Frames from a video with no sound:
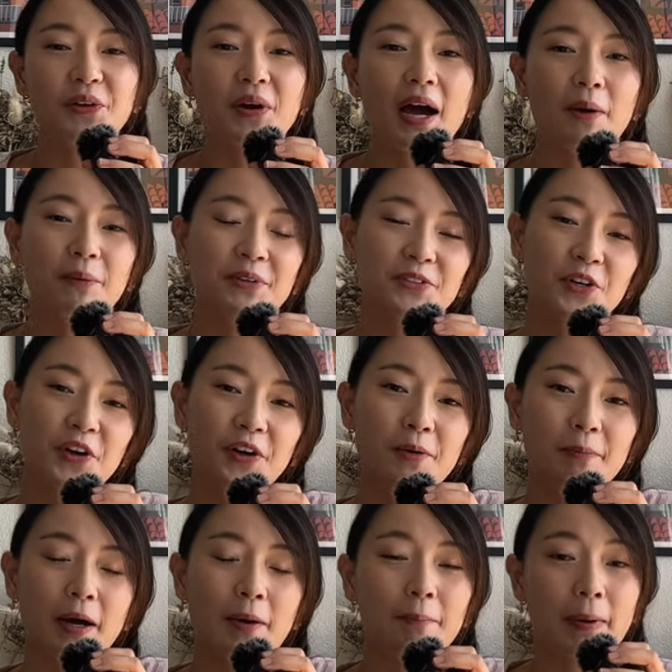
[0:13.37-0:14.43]
I will talk
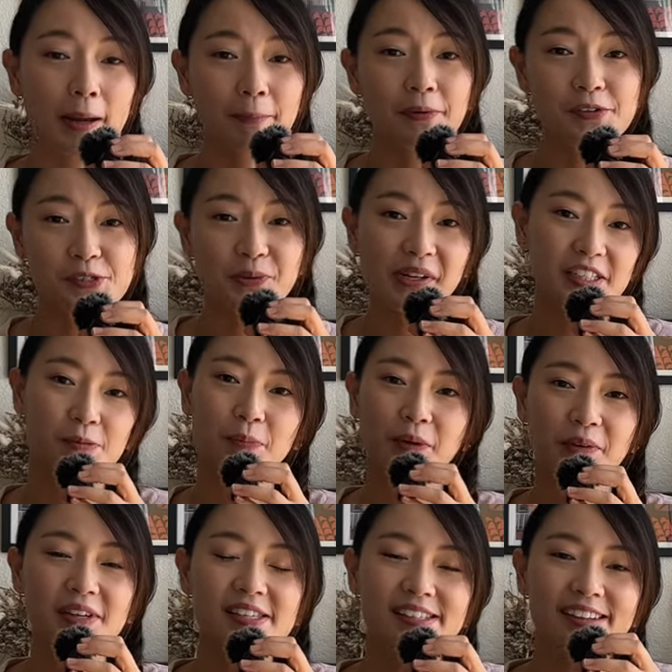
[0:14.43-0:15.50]
about my personal
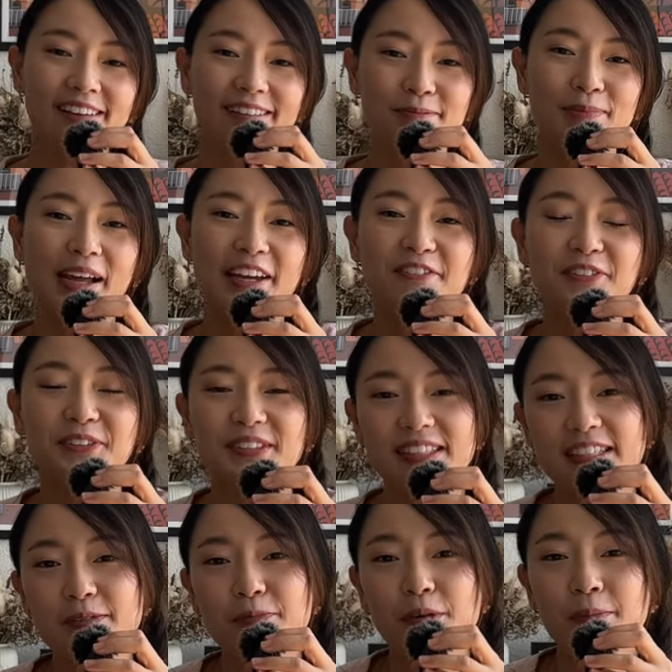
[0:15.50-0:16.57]
experience applying for the
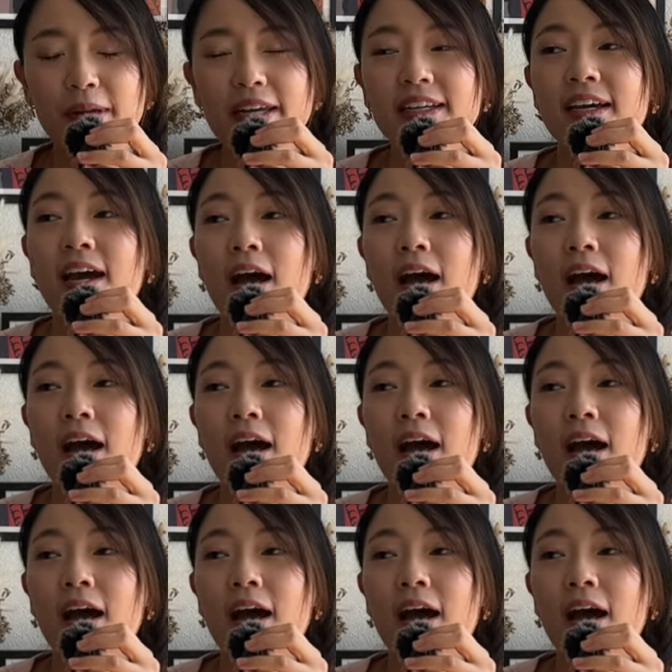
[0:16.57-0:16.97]
C permit,